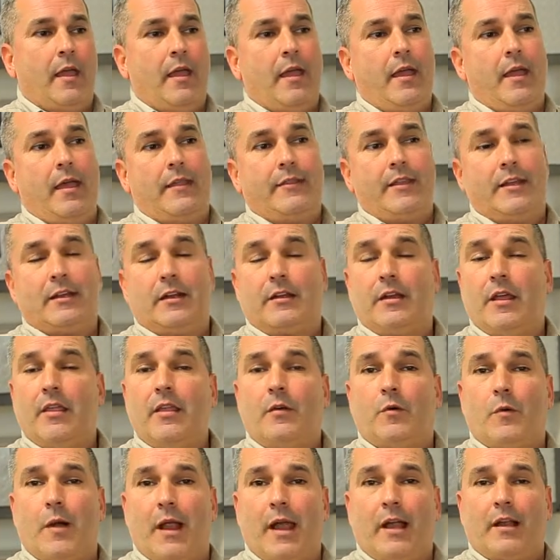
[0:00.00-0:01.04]
and then another
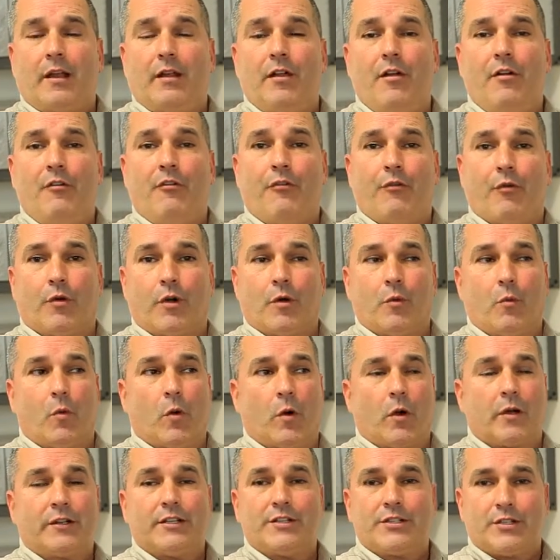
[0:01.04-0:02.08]
rack for the
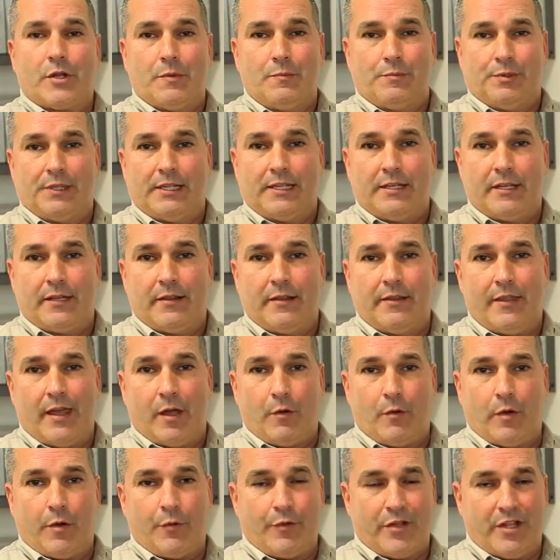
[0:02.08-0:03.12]
work that's completed. That
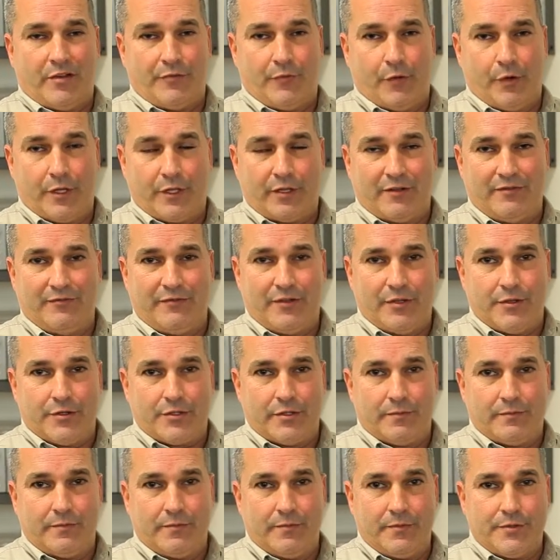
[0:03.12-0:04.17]
way we avoid confusion.
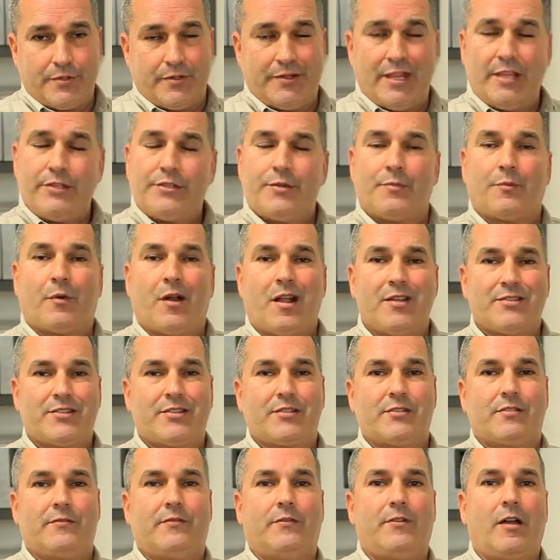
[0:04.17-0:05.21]
So that's the
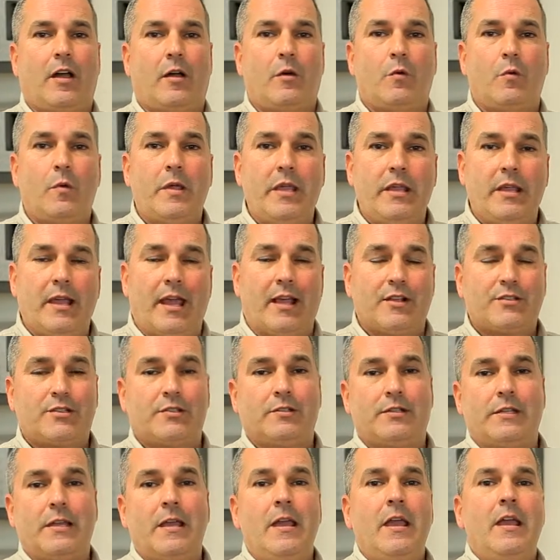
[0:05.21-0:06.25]
process of how we
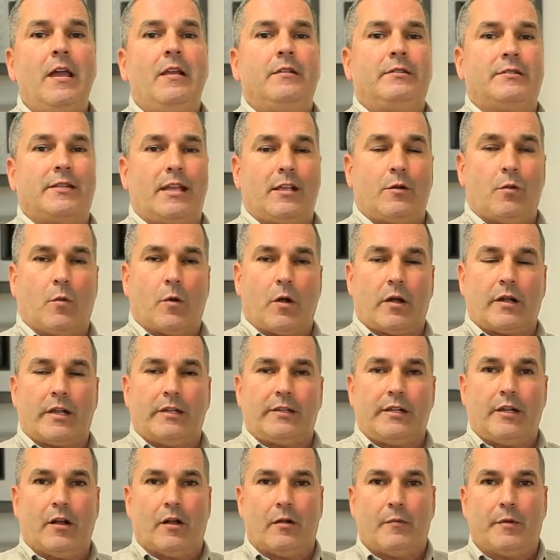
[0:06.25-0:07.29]
actually take work in
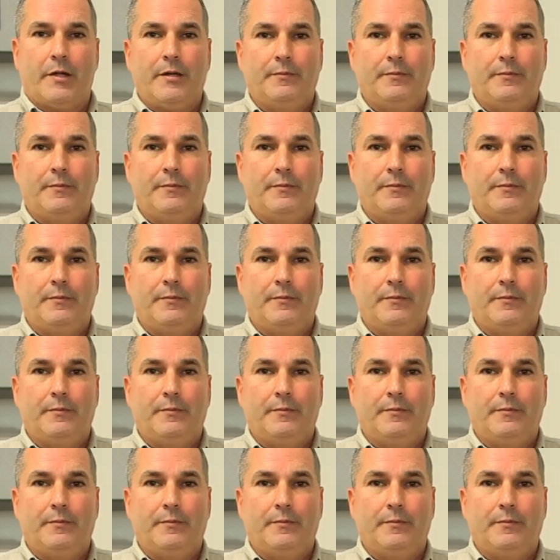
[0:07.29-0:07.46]
the Armory.